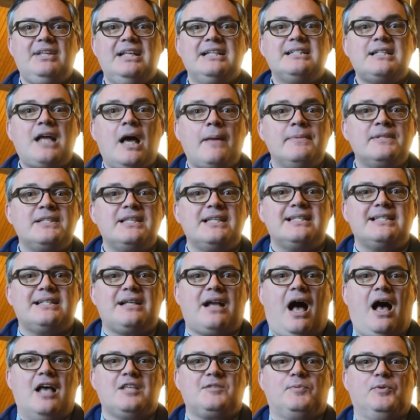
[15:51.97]
Thomas's
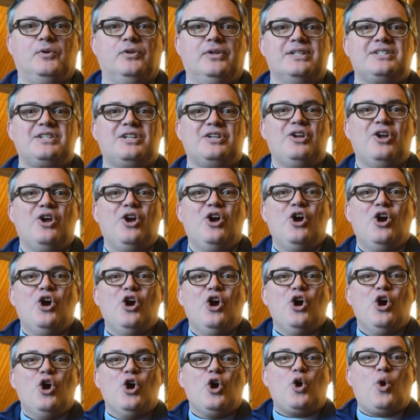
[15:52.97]
gospel doesn't
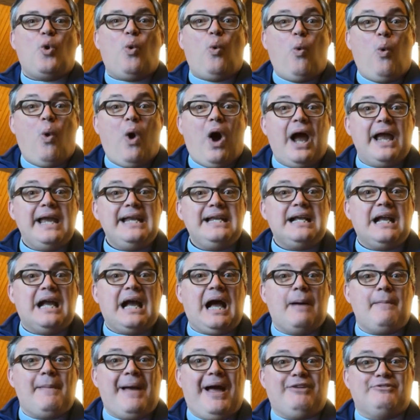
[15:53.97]
quite
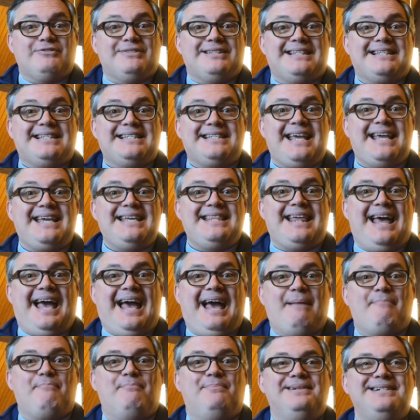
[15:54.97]
come out and say
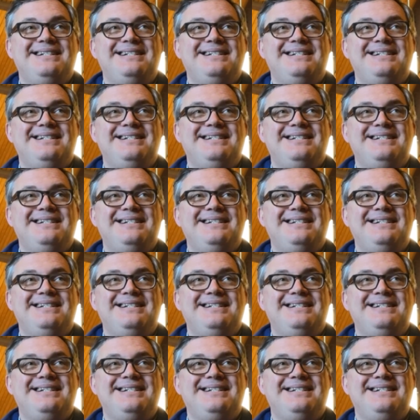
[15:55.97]
that,